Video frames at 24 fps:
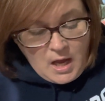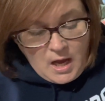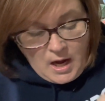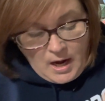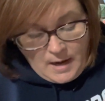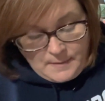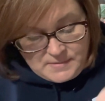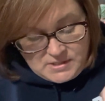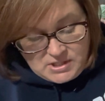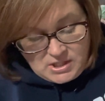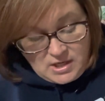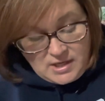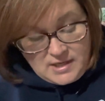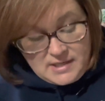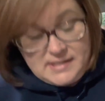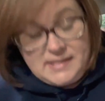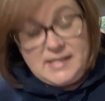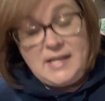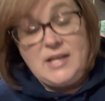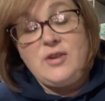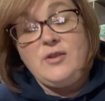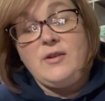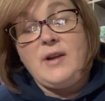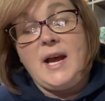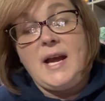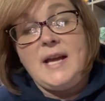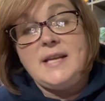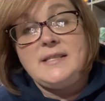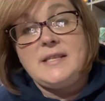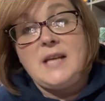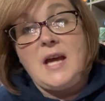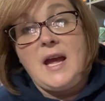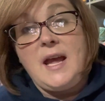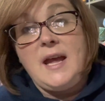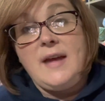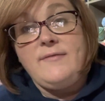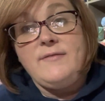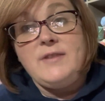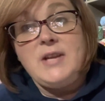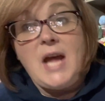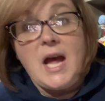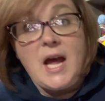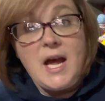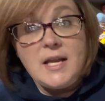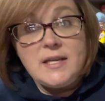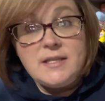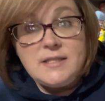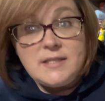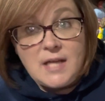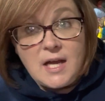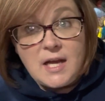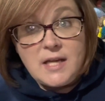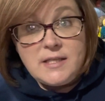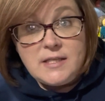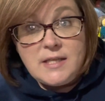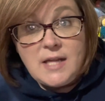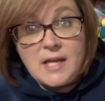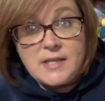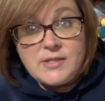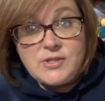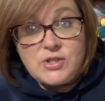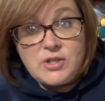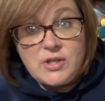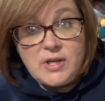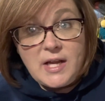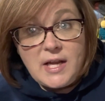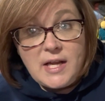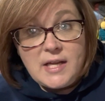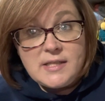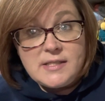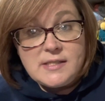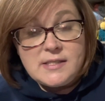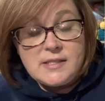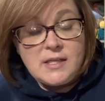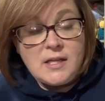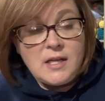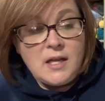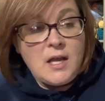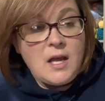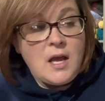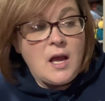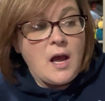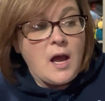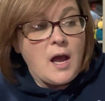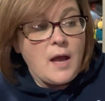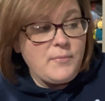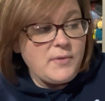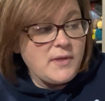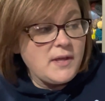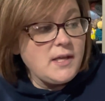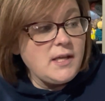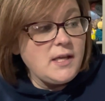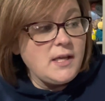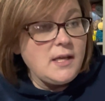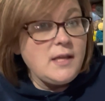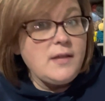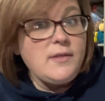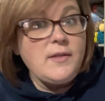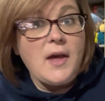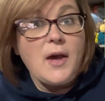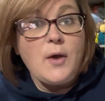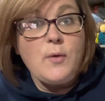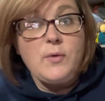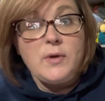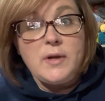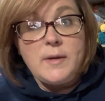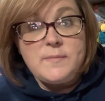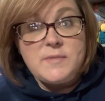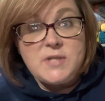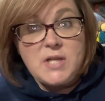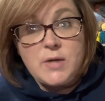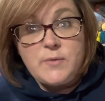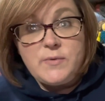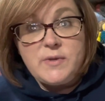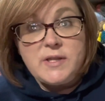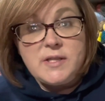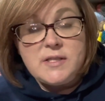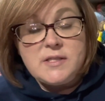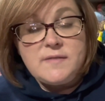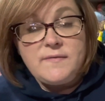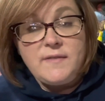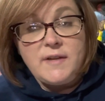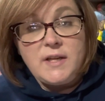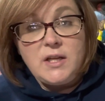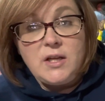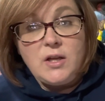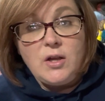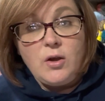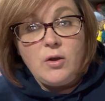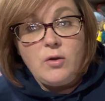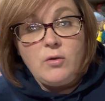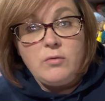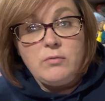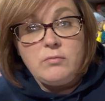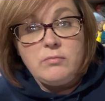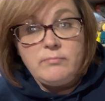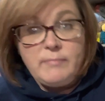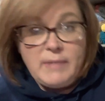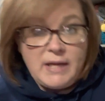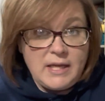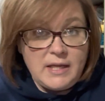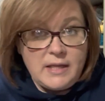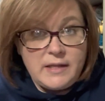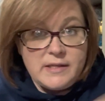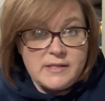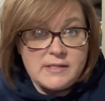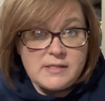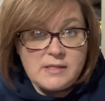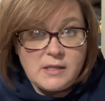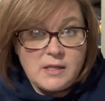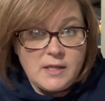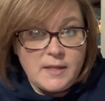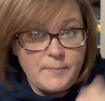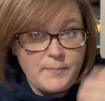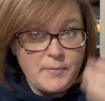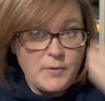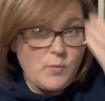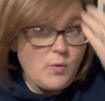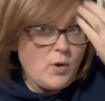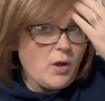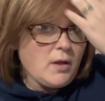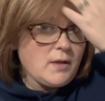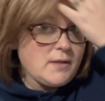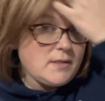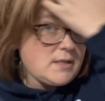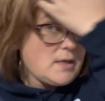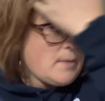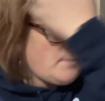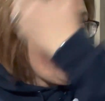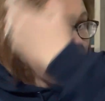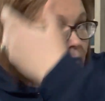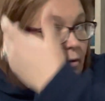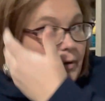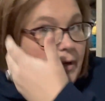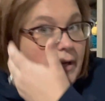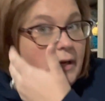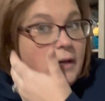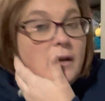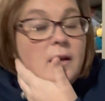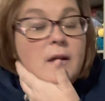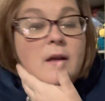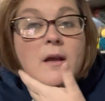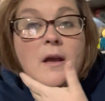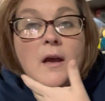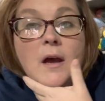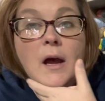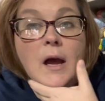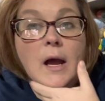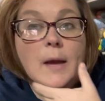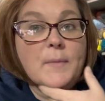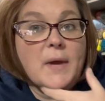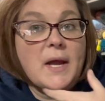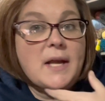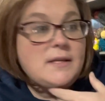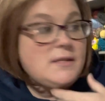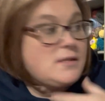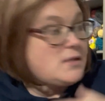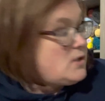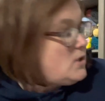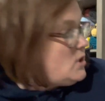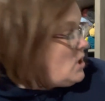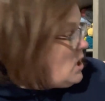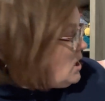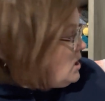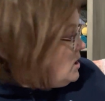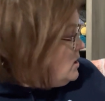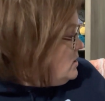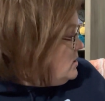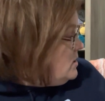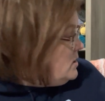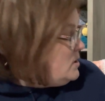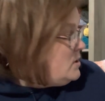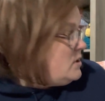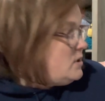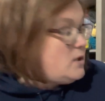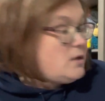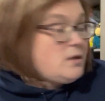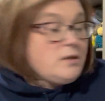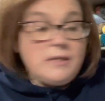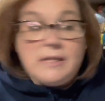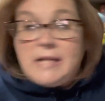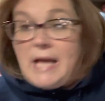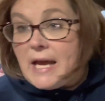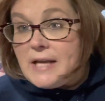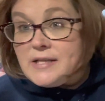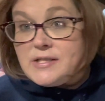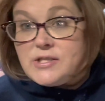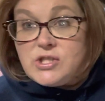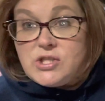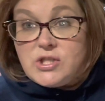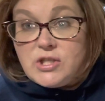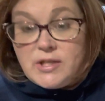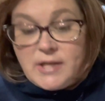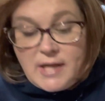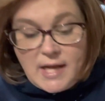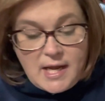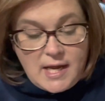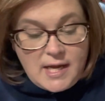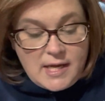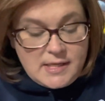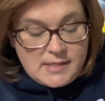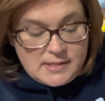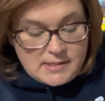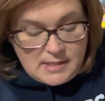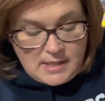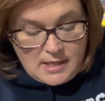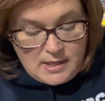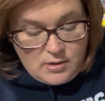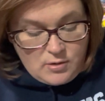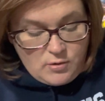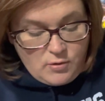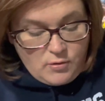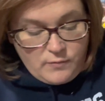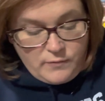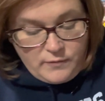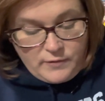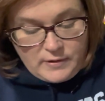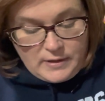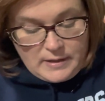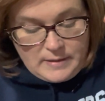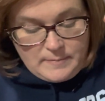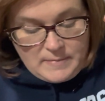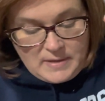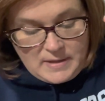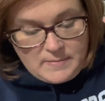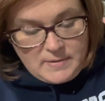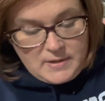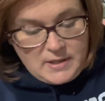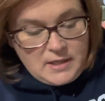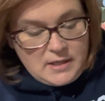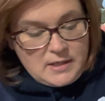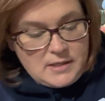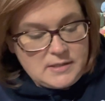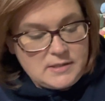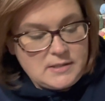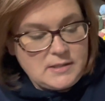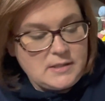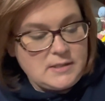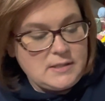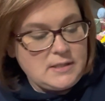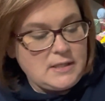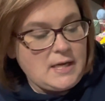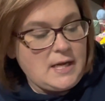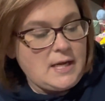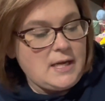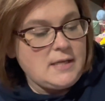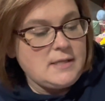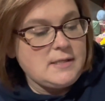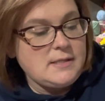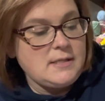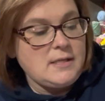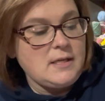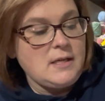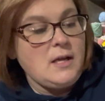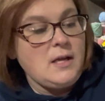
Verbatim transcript: I'm sorry to say, you guys, I have not done yesterday's. I'm thinking that when I'm done with this video, making this clip, and while it's uploading, I might start yesterday's and hopefully maybe get into today's.